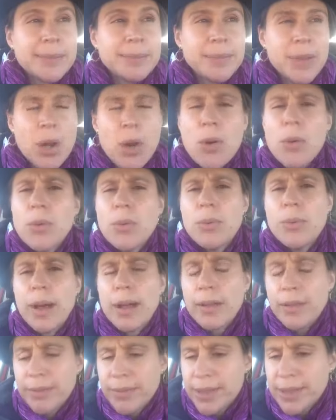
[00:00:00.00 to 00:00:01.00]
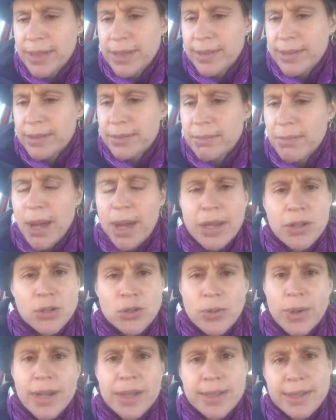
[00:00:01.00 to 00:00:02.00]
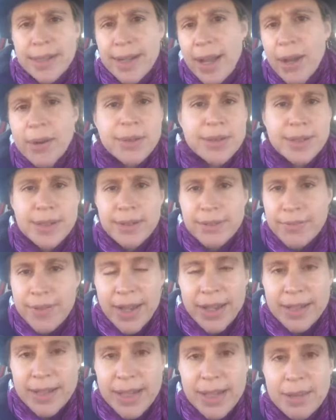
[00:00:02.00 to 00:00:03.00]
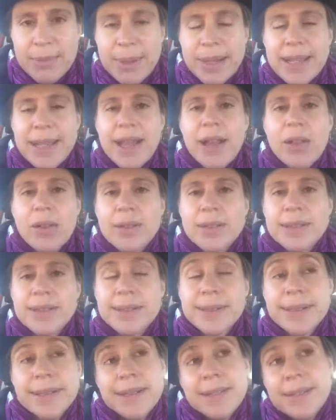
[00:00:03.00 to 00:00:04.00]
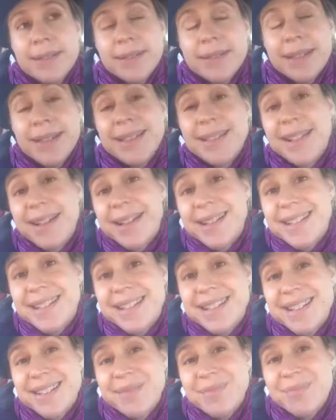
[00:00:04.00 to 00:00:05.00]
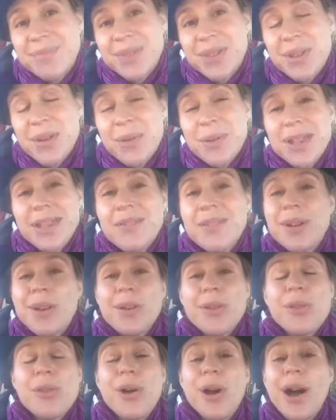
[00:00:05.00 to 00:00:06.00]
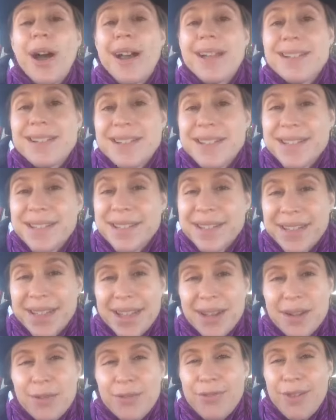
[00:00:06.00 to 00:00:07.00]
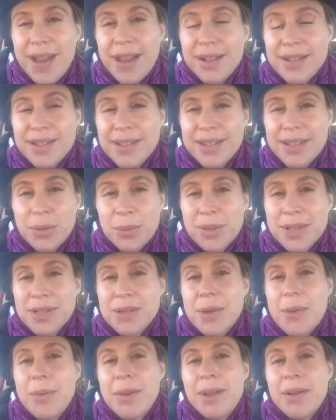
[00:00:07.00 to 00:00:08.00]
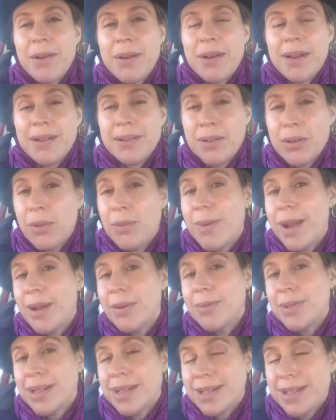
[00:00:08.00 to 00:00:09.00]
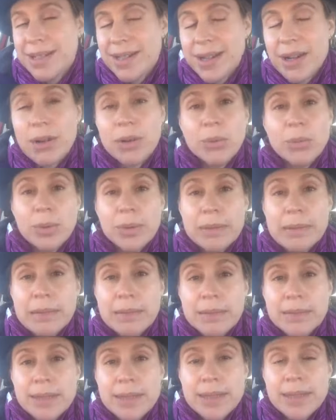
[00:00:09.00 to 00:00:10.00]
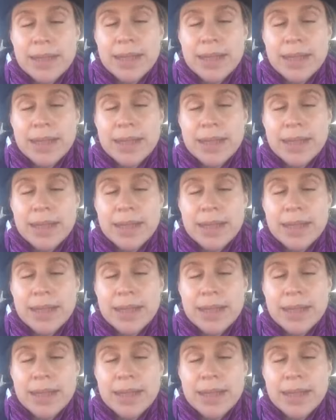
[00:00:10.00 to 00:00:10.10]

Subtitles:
oh, well, this is my choice and how does it affect anybody else? It does. You know, even our thoughts can affect what's going on around us and our world.